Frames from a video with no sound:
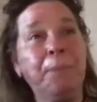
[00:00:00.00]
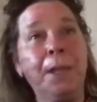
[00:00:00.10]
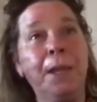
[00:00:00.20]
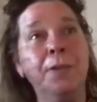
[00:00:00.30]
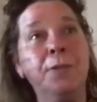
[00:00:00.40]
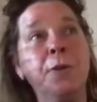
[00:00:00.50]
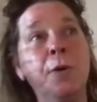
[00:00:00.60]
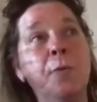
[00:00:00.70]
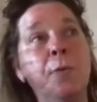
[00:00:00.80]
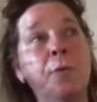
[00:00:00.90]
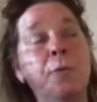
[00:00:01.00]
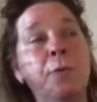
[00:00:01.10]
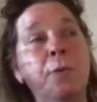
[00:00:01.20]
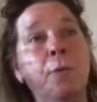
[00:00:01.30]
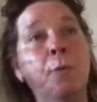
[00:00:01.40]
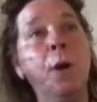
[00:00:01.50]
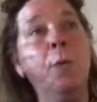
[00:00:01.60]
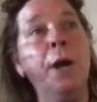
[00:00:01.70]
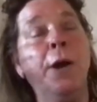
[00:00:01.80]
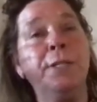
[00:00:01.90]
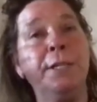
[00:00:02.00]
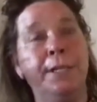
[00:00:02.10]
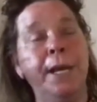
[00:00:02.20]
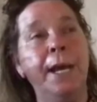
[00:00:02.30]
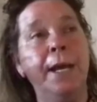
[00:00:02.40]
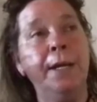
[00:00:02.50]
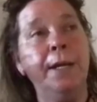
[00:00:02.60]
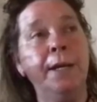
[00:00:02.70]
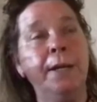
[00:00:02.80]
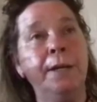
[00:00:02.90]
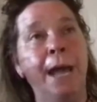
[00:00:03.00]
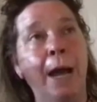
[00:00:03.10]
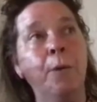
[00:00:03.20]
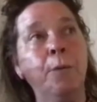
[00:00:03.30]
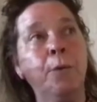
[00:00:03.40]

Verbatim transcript: and so where we are today now,